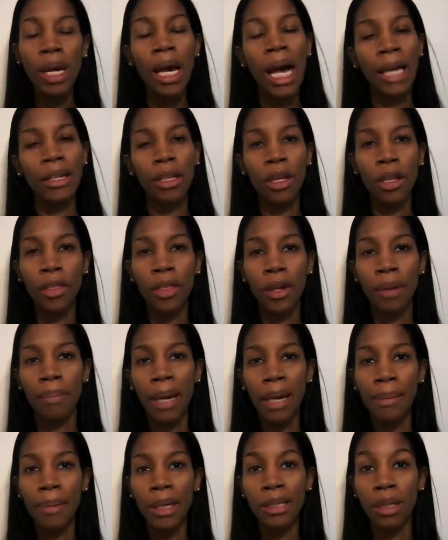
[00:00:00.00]
I know that there
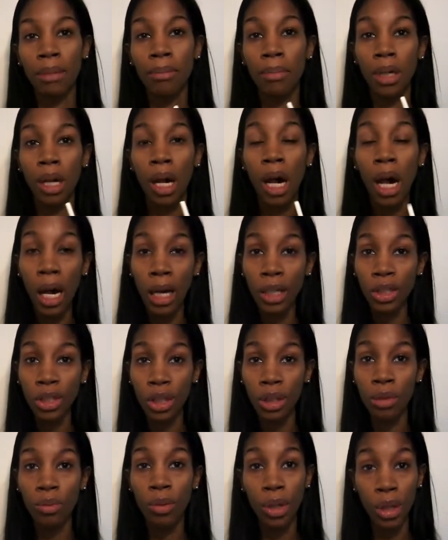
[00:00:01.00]
may be some
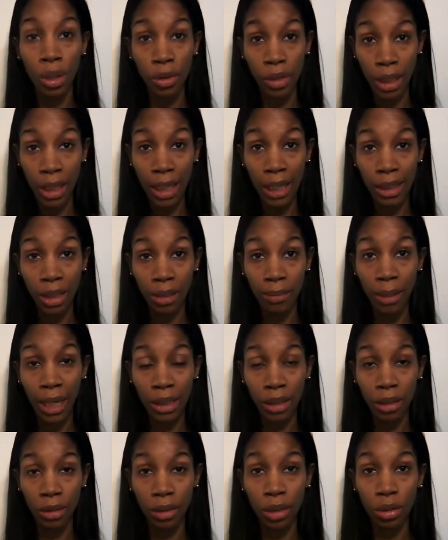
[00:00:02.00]
caution with using
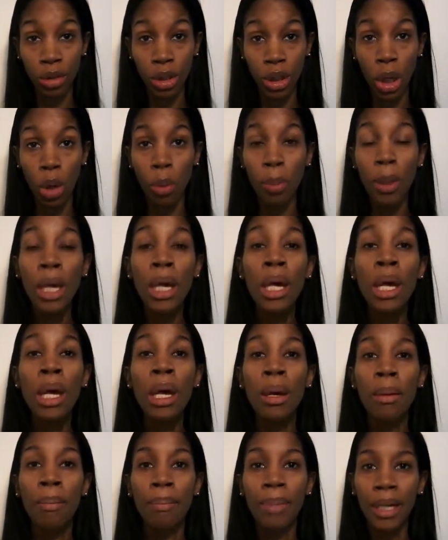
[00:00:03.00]
antibacterial soap
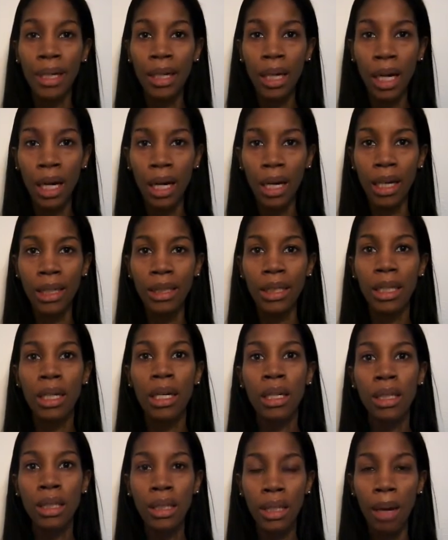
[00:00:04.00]
because
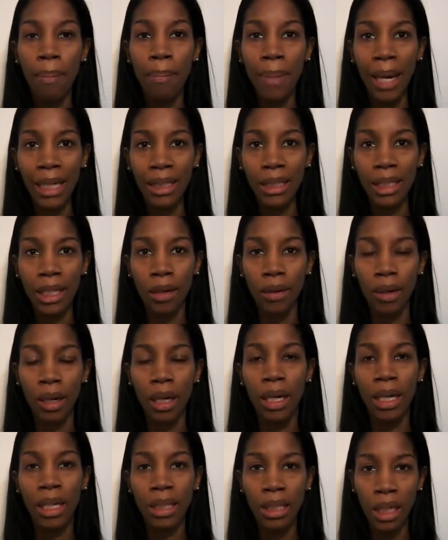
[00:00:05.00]
some bacteria
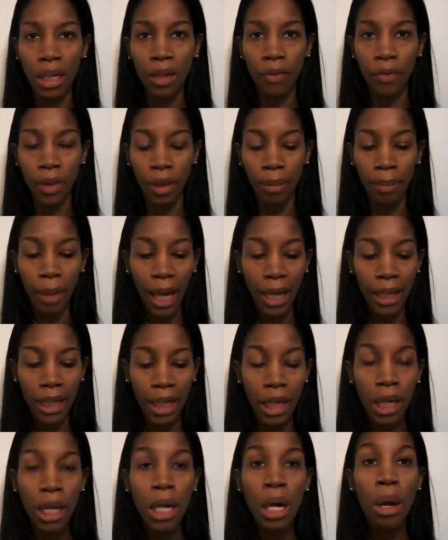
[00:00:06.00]
is good for the
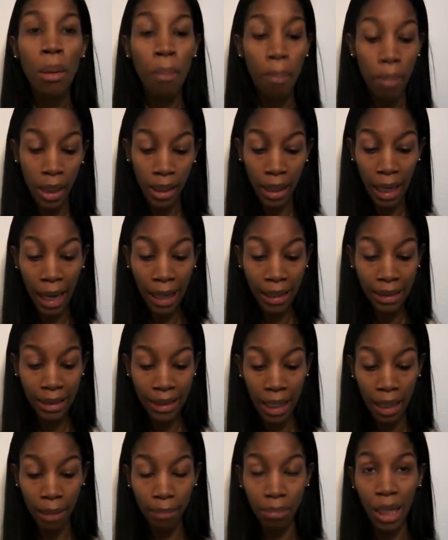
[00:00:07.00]
body, but I
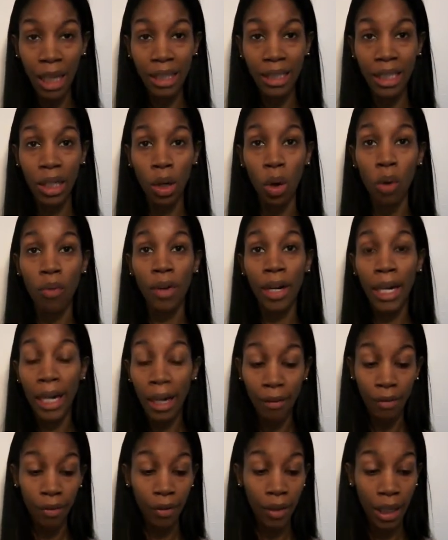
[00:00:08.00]
say a blessing over
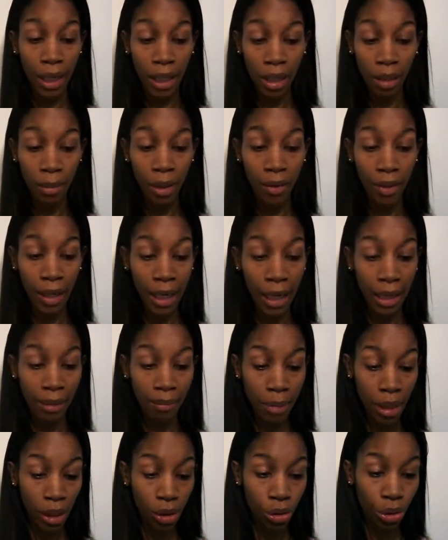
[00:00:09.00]
every enema that I
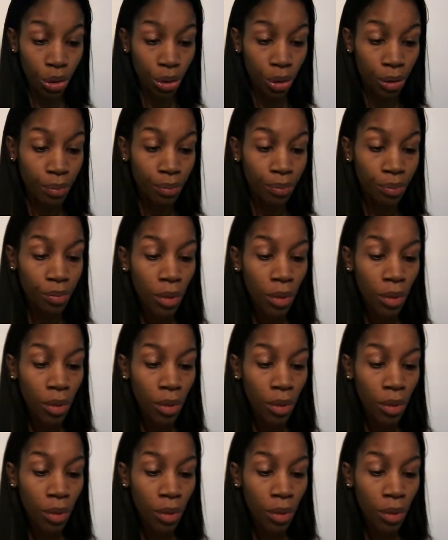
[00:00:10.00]
administer.